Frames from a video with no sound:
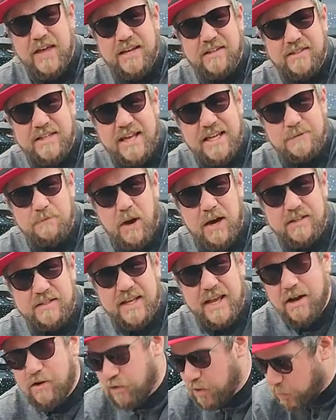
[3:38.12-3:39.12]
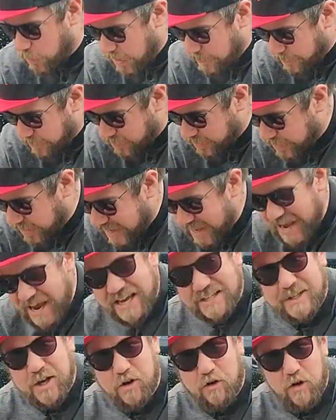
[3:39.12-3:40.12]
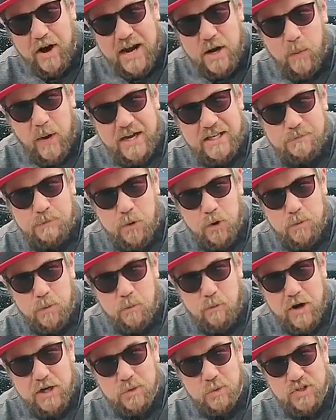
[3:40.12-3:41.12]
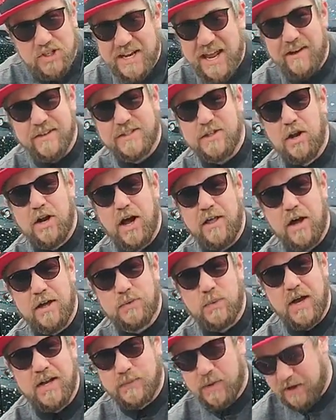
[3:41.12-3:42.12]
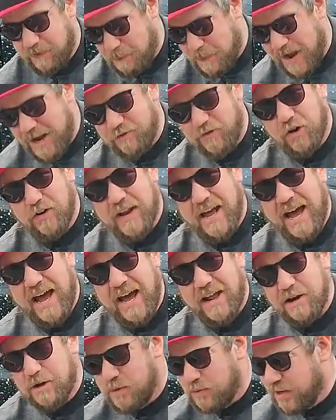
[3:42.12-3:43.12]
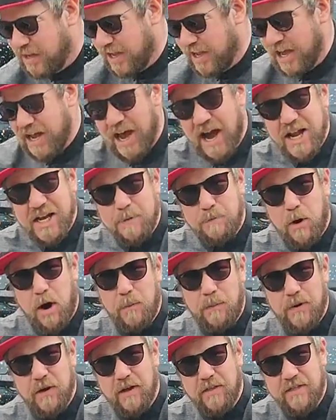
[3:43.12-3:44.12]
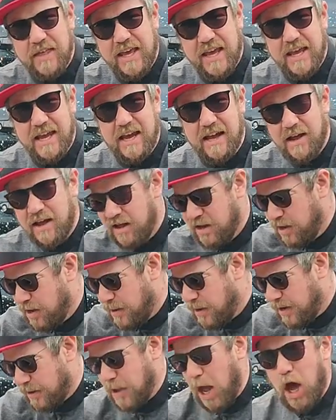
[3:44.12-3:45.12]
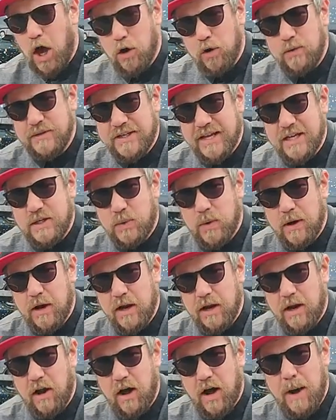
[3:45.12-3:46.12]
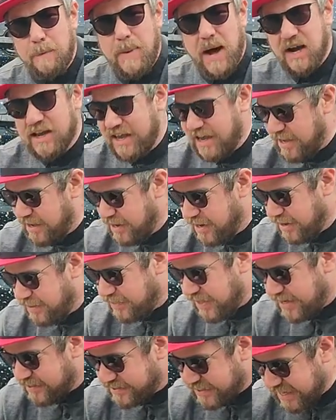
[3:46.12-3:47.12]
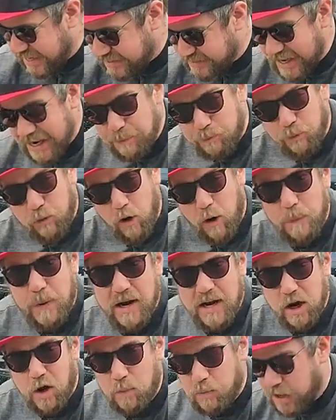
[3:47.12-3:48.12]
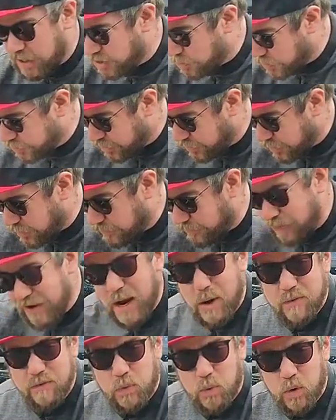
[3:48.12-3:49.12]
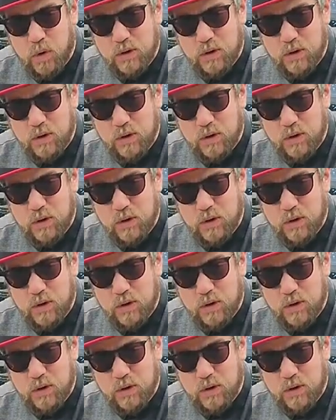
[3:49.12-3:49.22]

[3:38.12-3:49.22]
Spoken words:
this is my secret weapon. It is a Greenworks portable pressure washer. Now, it's not like those ones where you have a battery on the handle and you pop the hose into a bucket. This is a proper little pressure washer that you fill up with